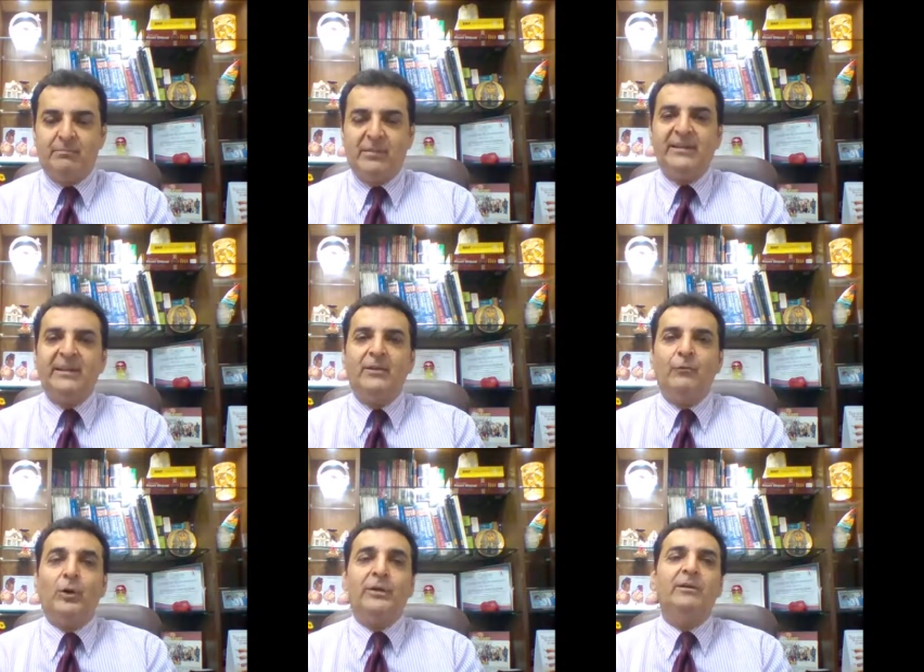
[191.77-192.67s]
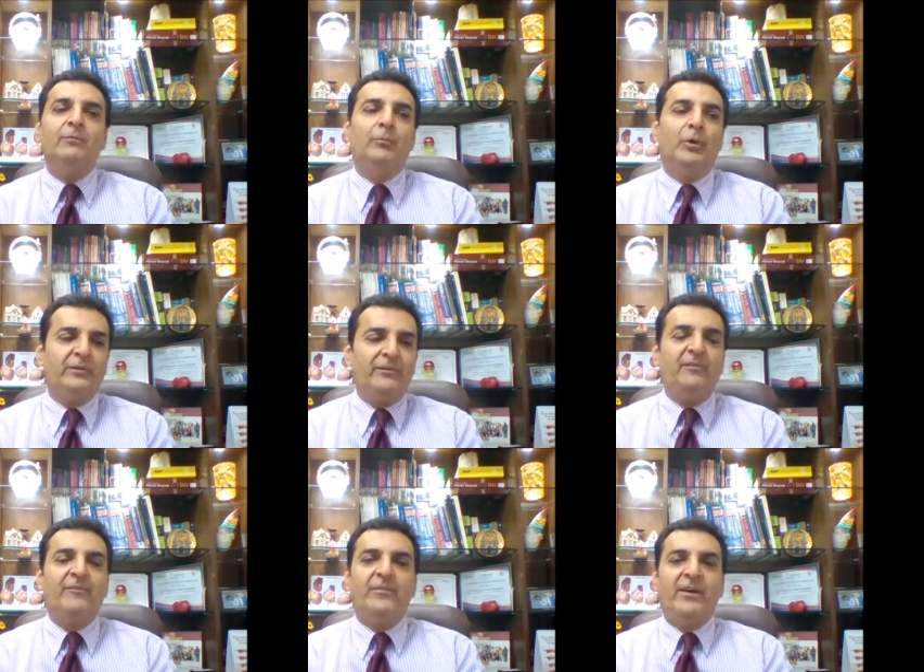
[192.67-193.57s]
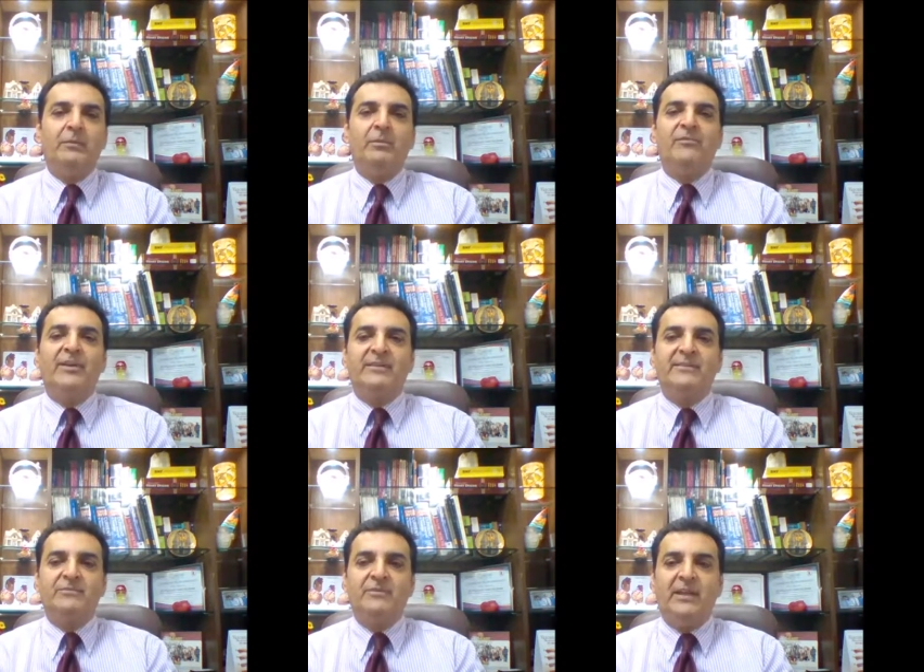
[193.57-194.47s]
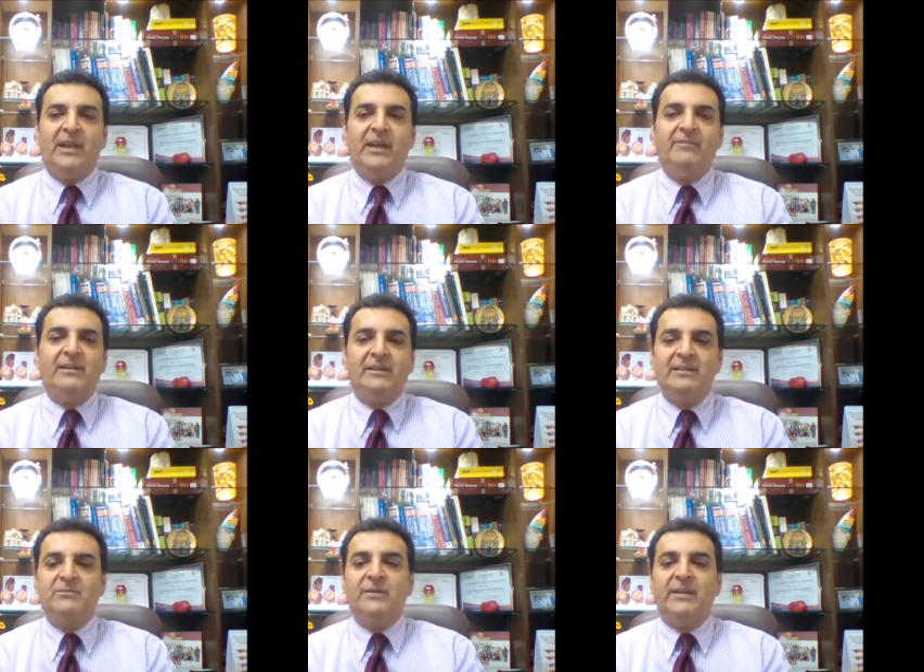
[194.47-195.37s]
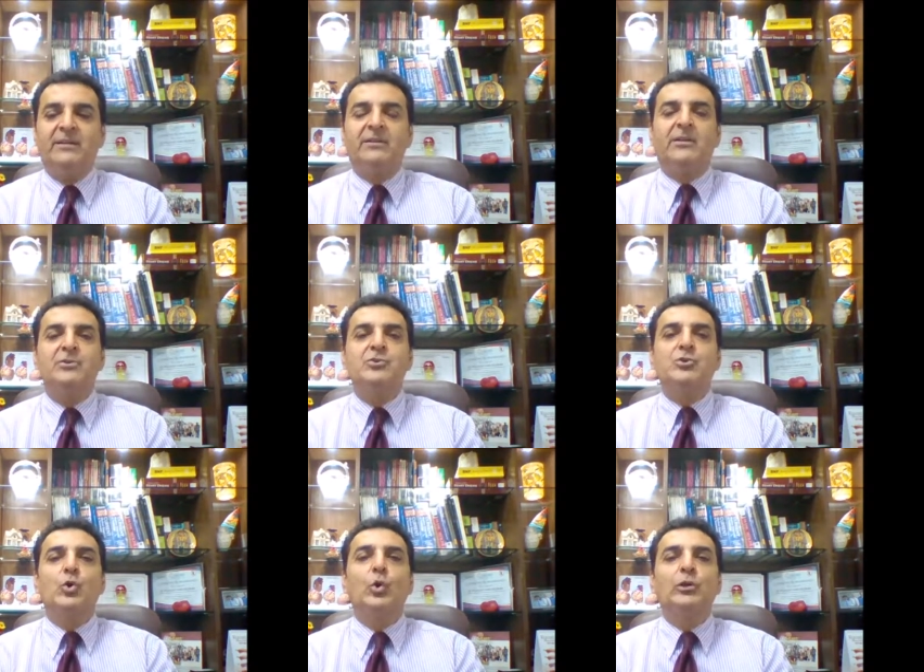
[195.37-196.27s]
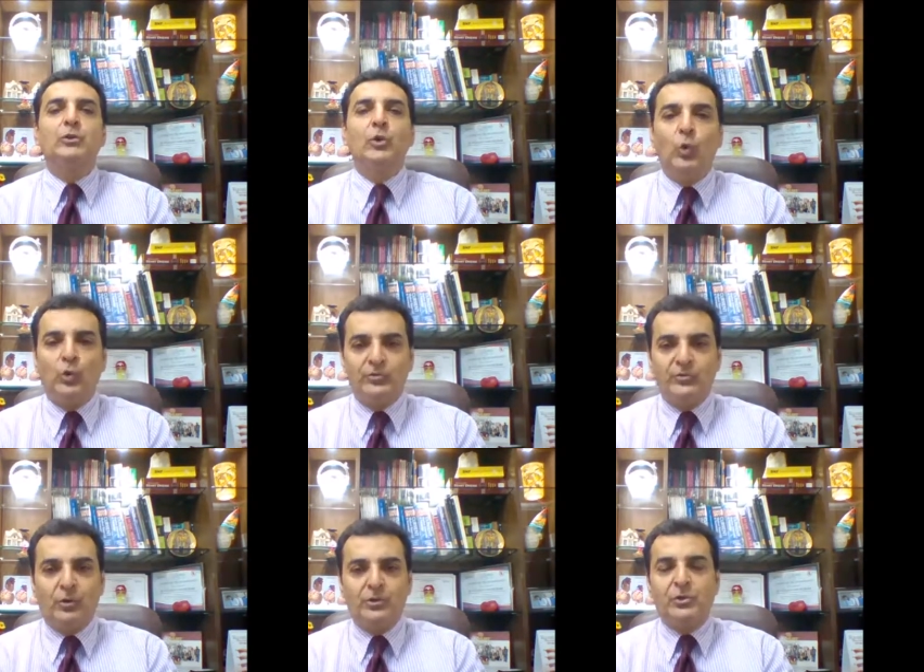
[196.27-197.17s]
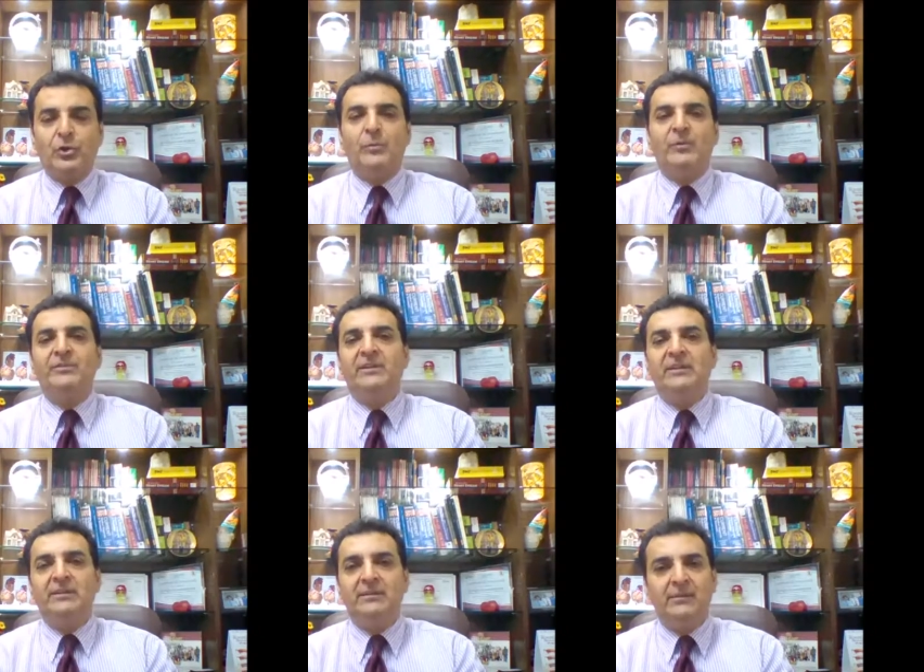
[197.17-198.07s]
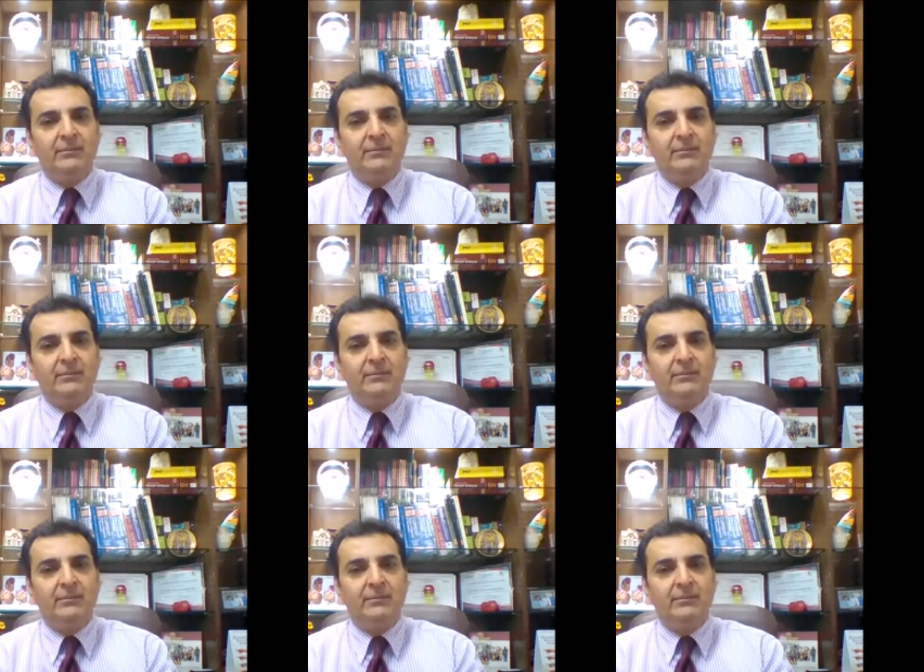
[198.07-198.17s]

But what modifiable factors we have, at least we can control those on top of the